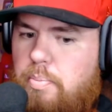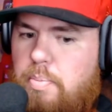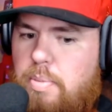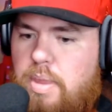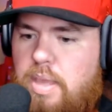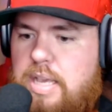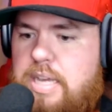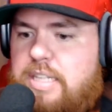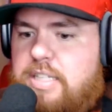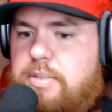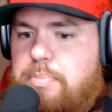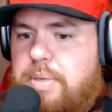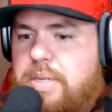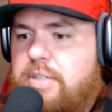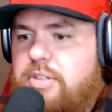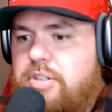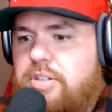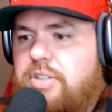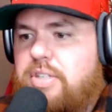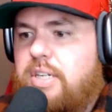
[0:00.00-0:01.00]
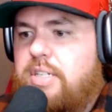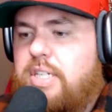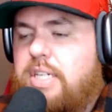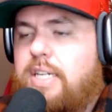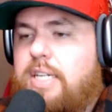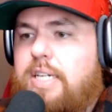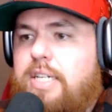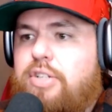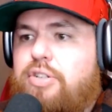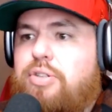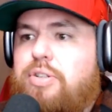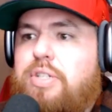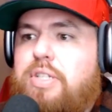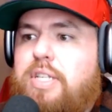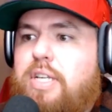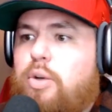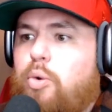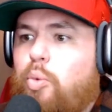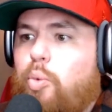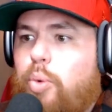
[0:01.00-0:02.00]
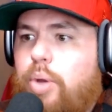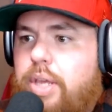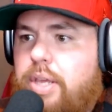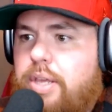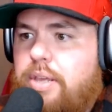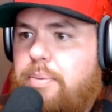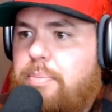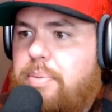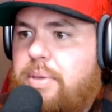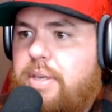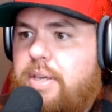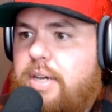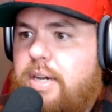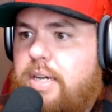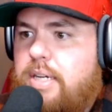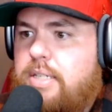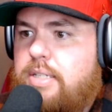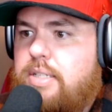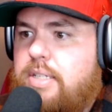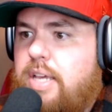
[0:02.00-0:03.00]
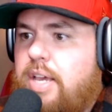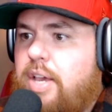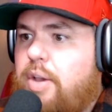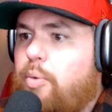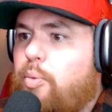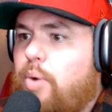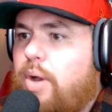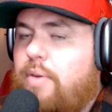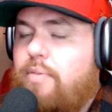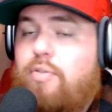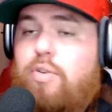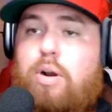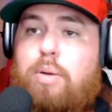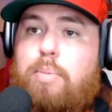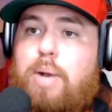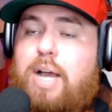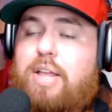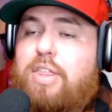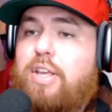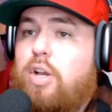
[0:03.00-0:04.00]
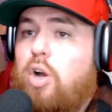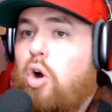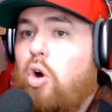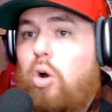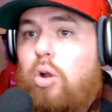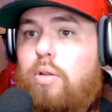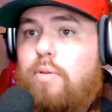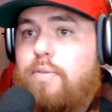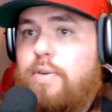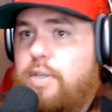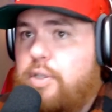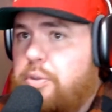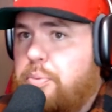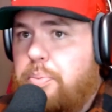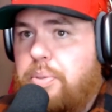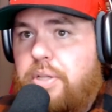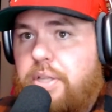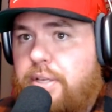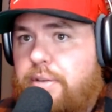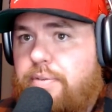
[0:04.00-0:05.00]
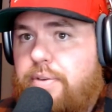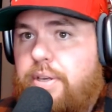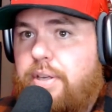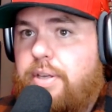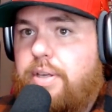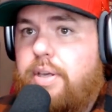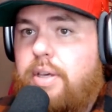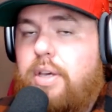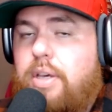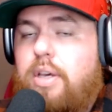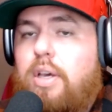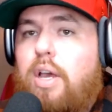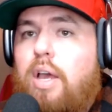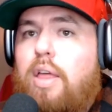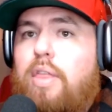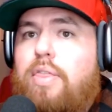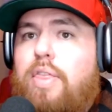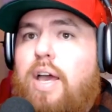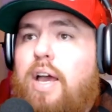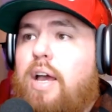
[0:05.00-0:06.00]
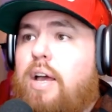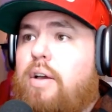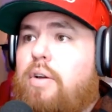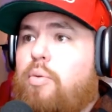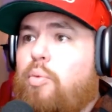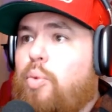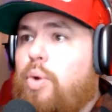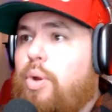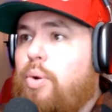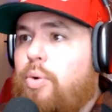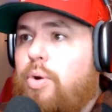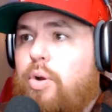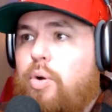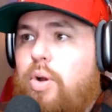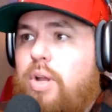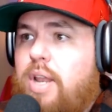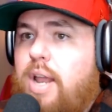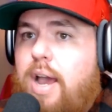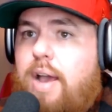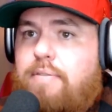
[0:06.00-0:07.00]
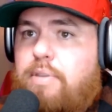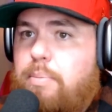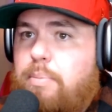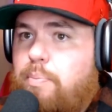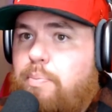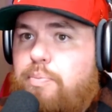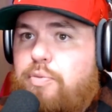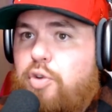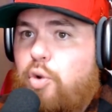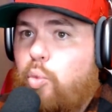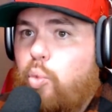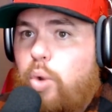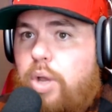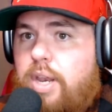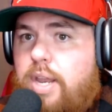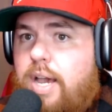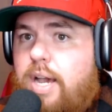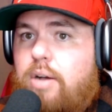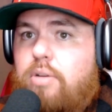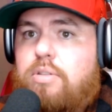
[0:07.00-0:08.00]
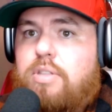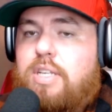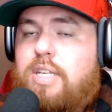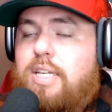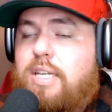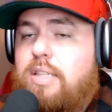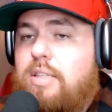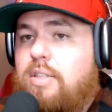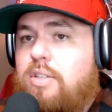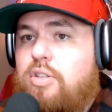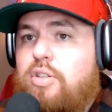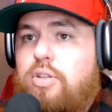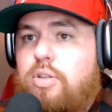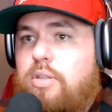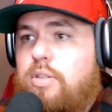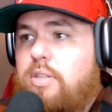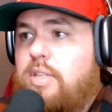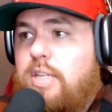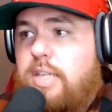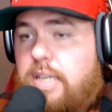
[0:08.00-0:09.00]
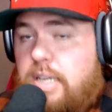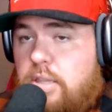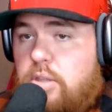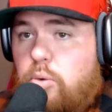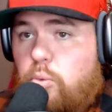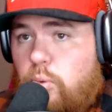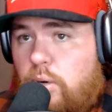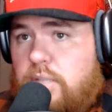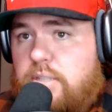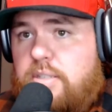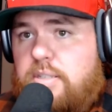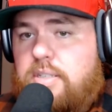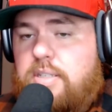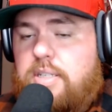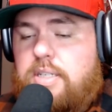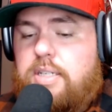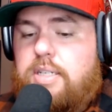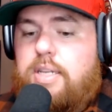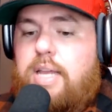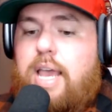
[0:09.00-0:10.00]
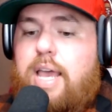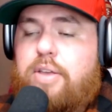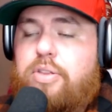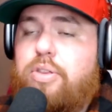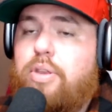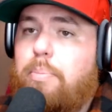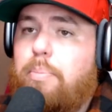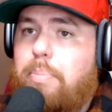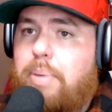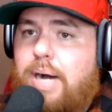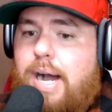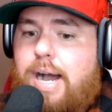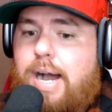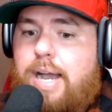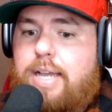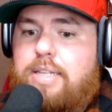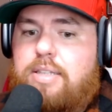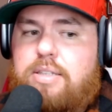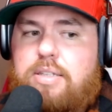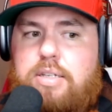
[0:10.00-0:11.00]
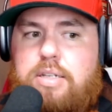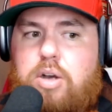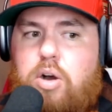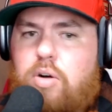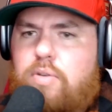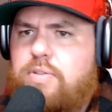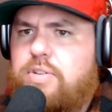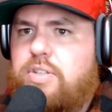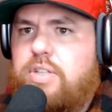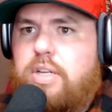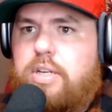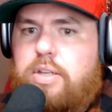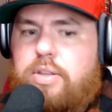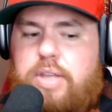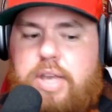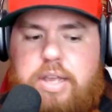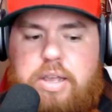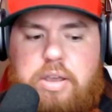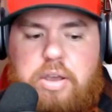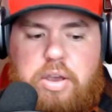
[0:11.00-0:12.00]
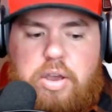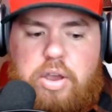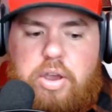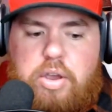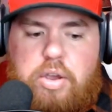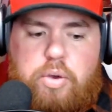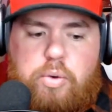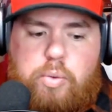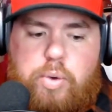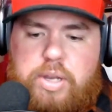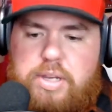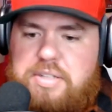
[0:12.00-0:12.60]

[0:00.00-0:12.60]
it's been just such an interesting week because it went from, I think, all of us believing that we were going to have to win out to get the one seed and the bye to all of a sudden, like, wait a